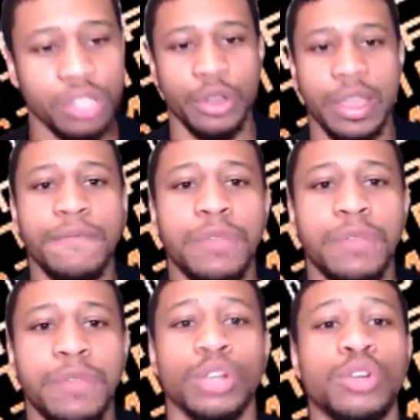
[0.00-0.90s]
influence
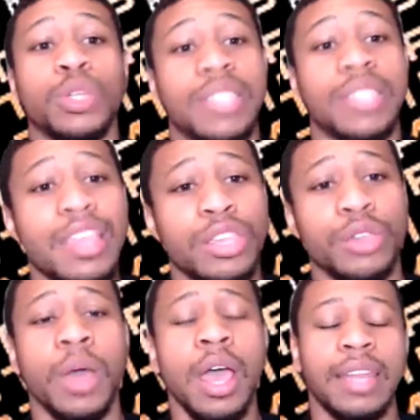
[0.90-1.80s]
circle will take you.
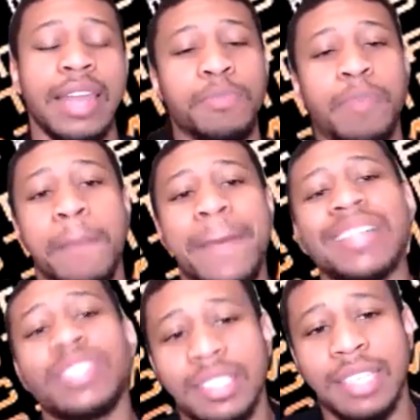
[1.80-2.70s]
Now,
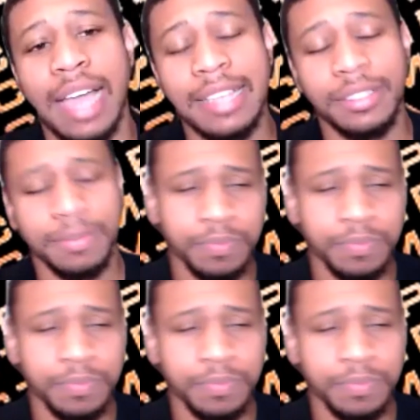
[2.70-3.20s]
imagine this, guys.